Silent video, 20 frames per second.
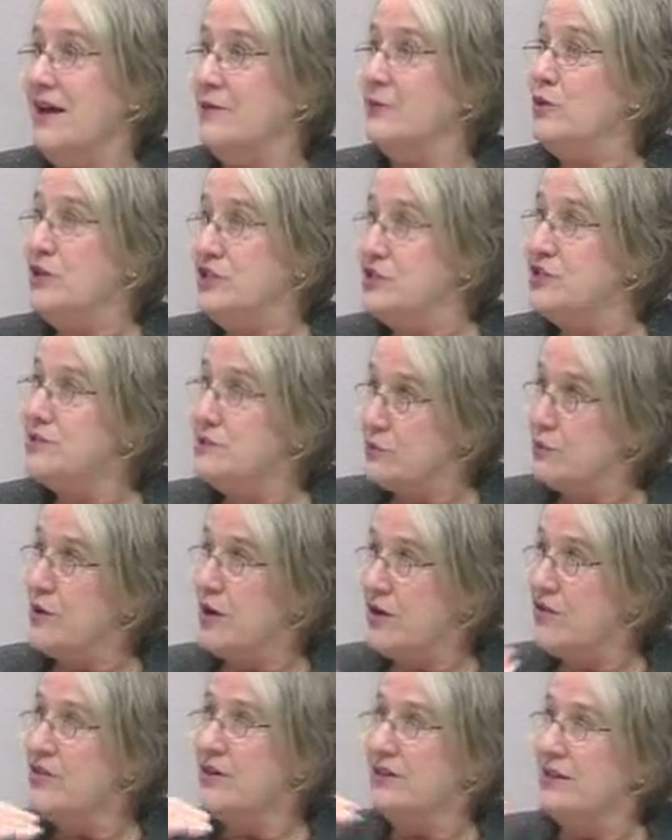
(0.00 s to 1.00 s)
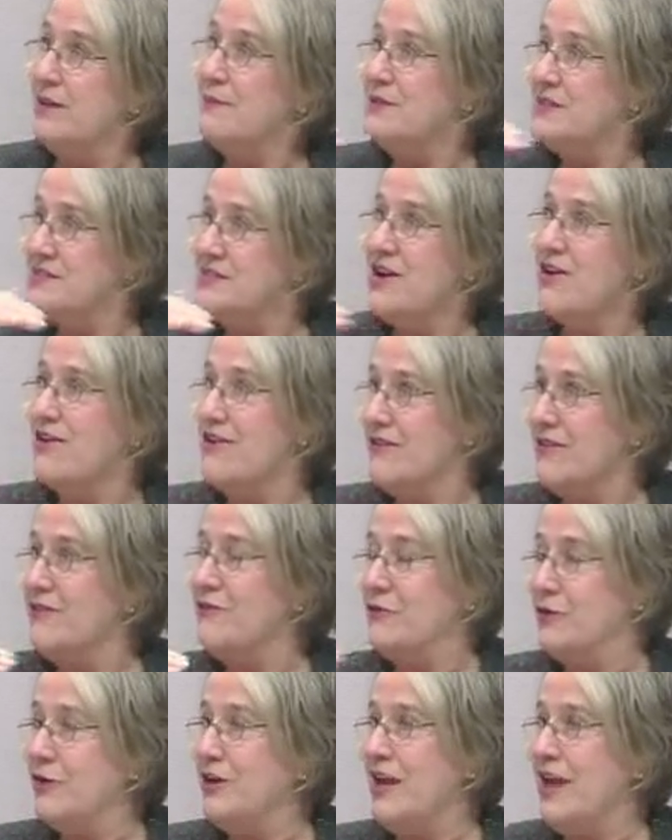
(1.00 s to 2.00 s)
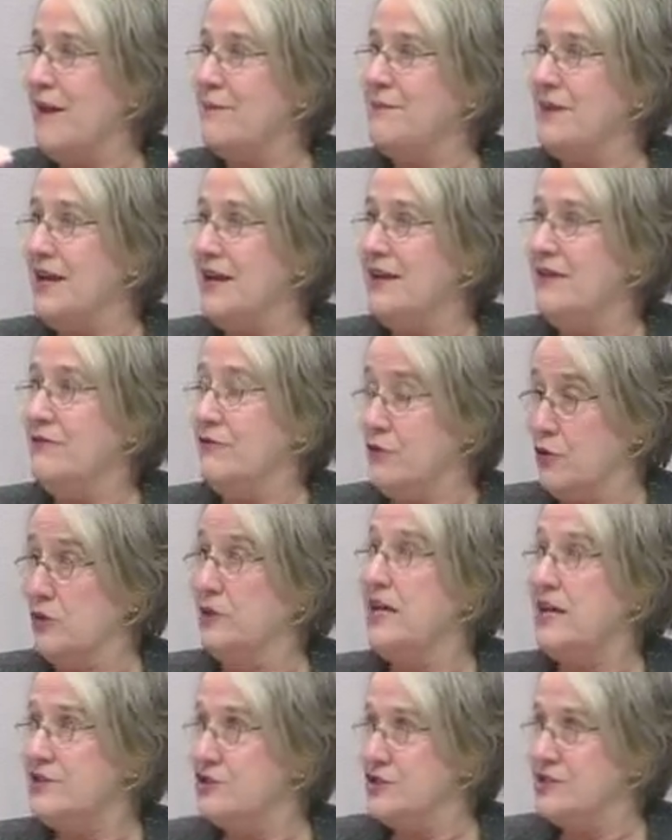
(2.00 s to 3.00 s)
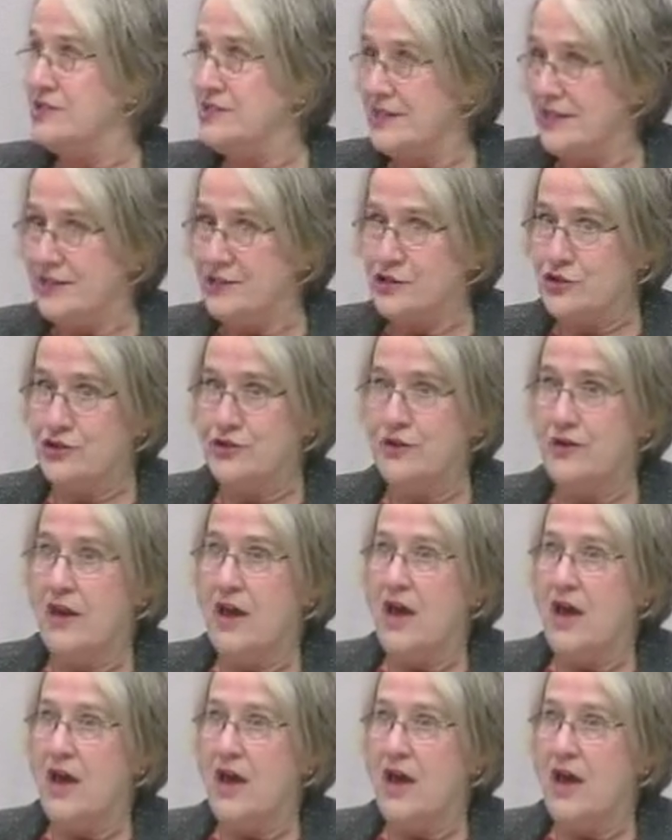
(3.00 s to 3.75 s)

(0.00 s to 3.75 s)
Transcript: which is where the limits are for campaign for legislature,